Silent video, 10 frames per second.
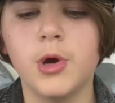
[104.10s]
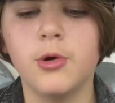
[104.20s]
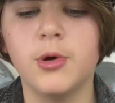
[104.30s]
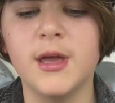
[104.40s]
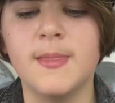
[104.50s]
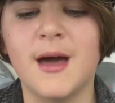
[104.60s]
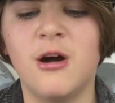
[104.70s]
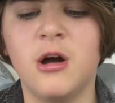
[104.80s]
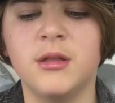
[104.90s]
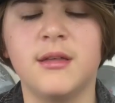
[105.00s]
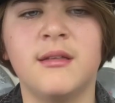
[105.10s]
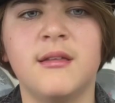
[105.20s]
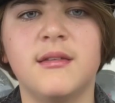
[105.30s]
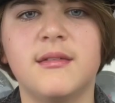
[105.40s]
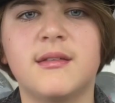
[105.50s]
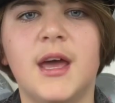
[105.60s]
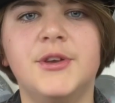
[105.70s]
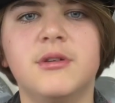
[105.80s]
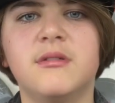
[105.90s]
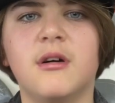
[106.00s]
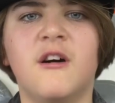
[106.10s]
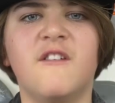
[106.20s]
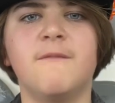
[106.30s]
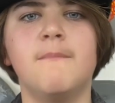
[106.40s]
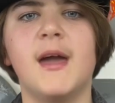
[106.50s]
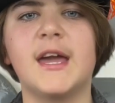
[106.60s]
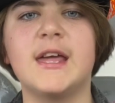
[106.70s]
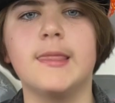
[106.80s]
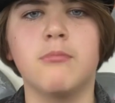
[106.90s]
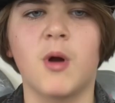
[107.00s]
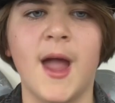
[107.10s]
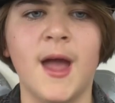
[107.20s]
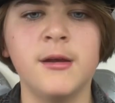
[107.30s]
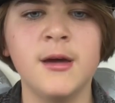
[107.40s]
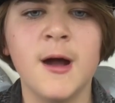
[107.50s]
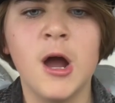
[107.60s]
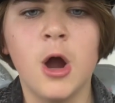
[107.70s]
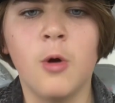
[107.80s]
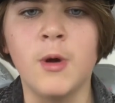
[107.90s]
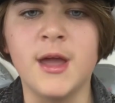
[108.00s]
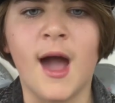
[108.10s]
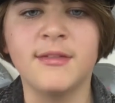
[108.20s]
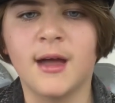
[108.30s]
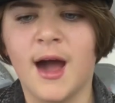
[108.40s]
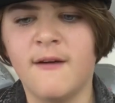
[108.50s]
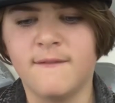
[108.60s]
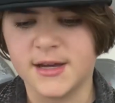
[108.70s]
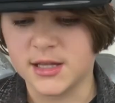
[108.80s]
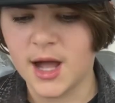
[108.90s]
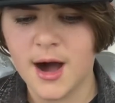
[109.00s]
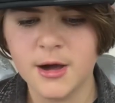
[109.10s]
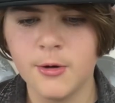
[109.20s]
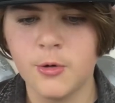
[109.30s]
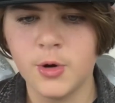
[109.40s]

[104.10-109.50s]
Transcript: we were in that early stages of making the brand, we had to have like a target